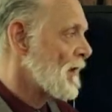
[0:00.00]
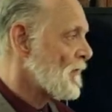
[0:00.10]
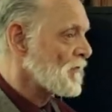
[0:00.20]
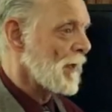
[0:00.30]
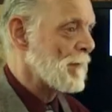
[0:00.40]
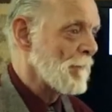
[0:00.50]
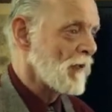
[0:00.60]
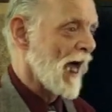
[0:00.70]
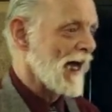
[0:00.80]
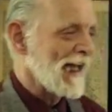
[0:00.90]
Just like people
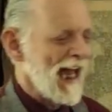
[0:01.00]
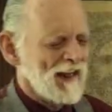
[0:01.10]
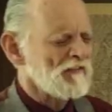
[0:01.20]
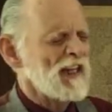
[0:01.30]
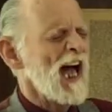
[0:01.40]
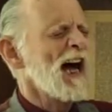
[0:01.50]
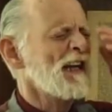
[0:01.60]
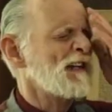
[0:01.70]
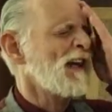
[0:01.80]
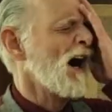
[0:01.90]
like, I can't
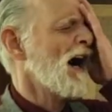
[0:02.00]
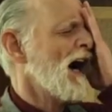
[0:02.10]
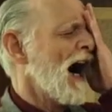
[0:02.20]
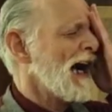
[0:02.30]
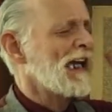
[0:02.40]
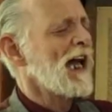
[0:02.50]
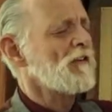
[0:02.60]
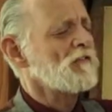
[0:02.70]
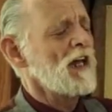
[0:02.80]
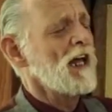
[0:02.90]
stand, I
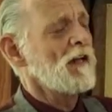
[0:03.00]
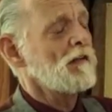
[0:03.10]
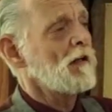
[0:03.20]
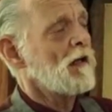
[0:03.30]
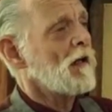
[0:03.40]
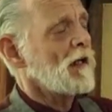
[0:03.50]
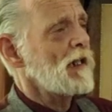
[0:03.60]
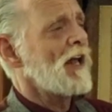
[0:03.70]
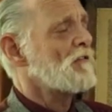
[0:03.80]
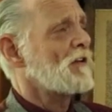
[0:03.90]
can't stand
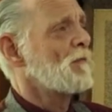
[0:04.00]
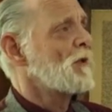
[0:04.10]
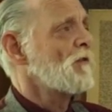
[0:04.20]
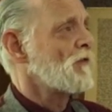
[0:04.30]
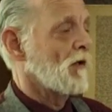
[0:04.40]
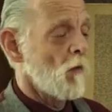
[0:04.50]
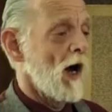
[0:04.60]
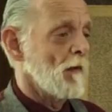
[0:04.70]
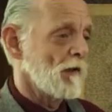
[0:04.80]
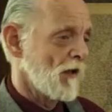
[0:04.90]
classical music.
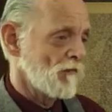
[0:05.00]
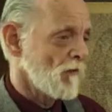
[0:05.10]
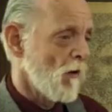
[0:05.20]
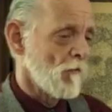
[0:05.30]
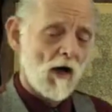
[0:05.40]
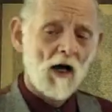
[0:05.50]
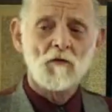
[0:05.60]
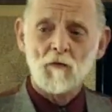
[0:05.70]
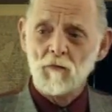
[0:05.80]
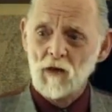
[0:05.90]
Why? Because over
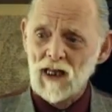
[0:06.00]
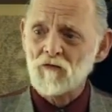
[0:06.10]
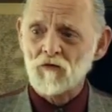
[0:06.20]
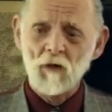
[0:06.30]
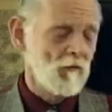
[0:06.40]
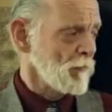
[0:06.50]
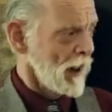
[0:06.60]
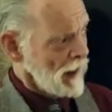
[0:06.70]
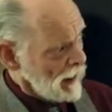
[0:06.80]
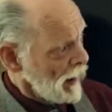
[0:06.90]
100 instruments
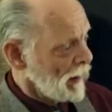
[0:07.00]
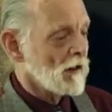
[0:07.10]
playing?